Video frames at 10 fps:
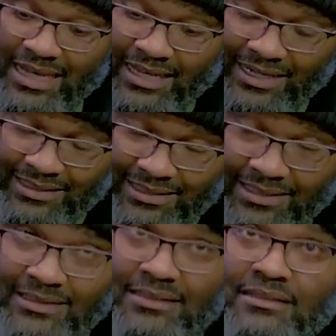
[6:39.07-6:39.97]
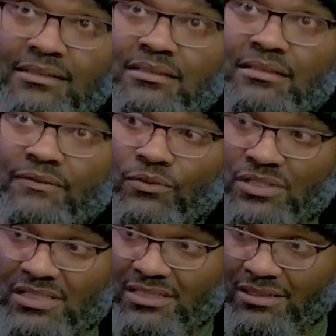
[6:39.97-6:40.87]
need for
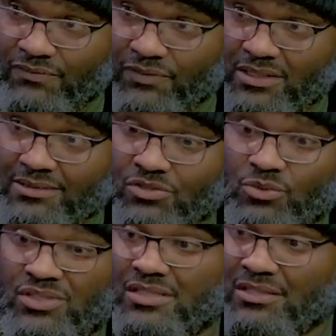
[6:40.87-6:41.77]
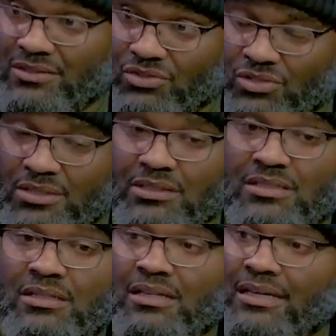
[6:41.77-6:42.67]
significance, which is
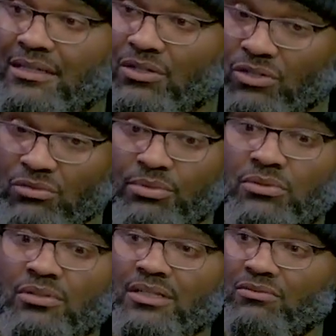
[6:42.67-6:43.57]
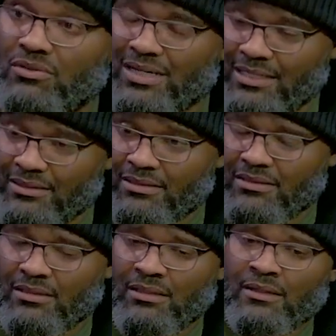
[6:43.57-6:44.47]
legit and noble and right.
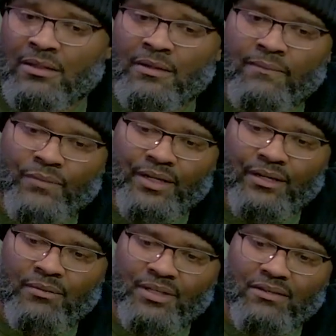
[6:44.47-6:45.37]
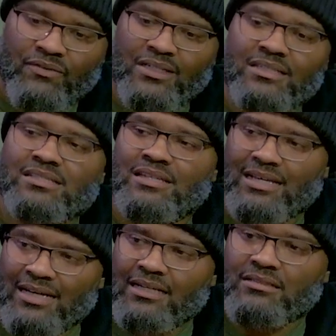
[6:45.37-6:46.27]
Um, if it is
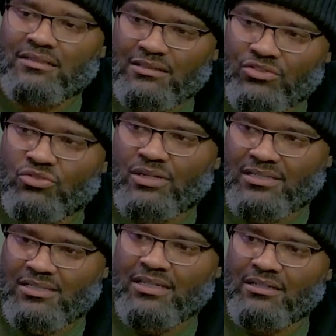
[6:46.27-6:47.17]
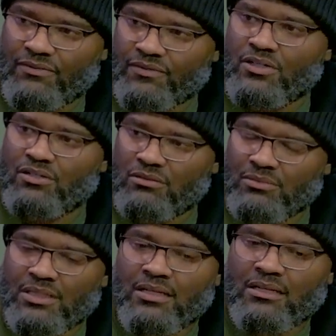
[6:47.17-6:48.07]
not addressed and
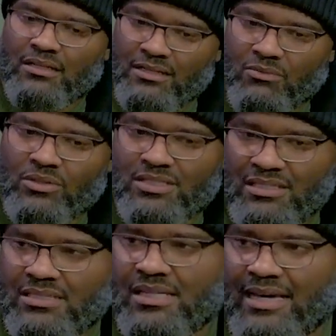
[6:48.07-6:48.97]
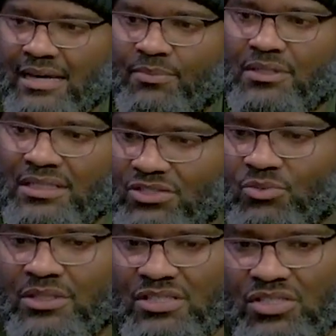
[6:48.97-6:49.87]
affirmed, then what tends to happen is
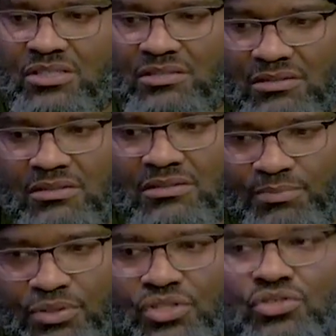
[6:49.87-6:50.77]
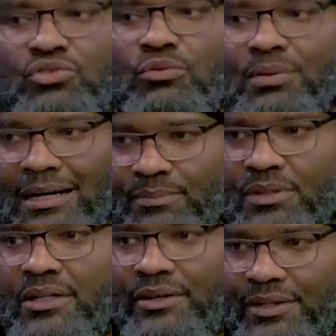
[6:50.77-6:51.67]
we just pursue
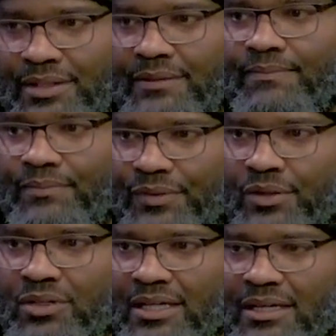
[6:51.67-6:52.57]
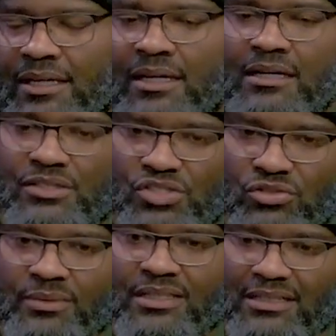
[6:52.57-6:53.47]
popularity. Mm-hmm. Okay,
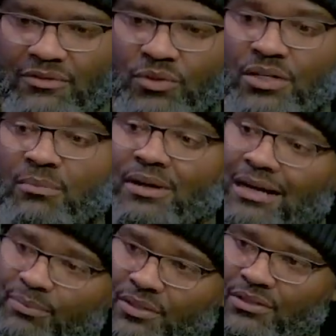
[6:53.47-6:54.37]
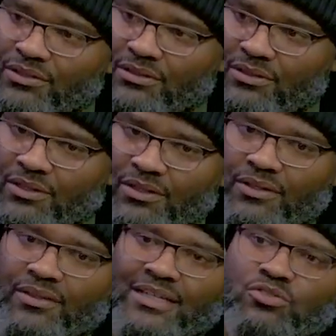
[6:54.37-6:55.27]
assuming that if we are popular,
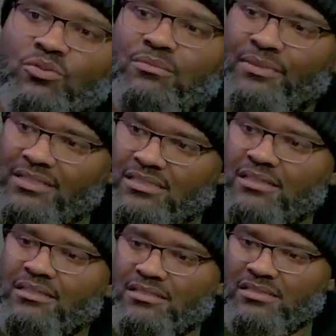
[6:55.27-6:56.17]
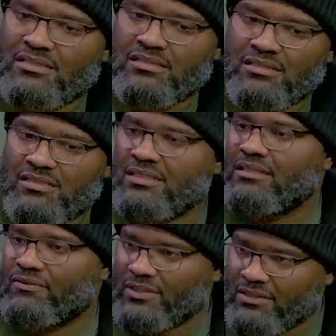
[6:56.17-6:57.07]
that's what makes us
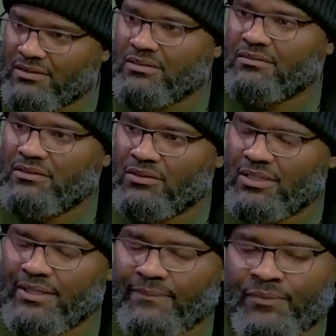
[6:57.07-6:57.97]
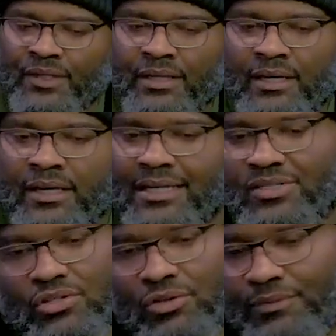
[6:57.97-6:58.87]
significant. Mm-hmm. Okay, and
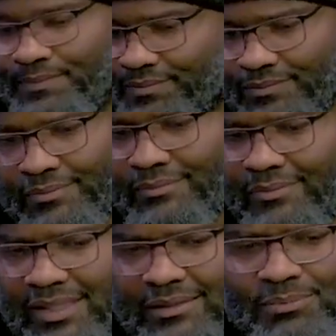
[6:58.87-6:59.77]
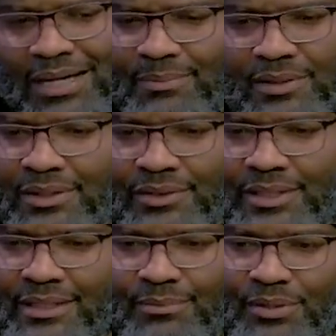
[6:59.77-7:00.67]
so
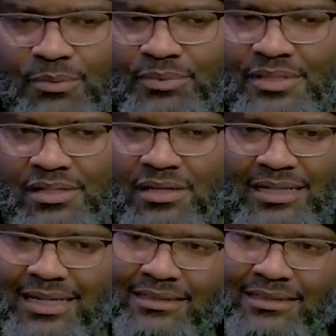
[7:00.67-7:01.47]
popularity and purpose are not the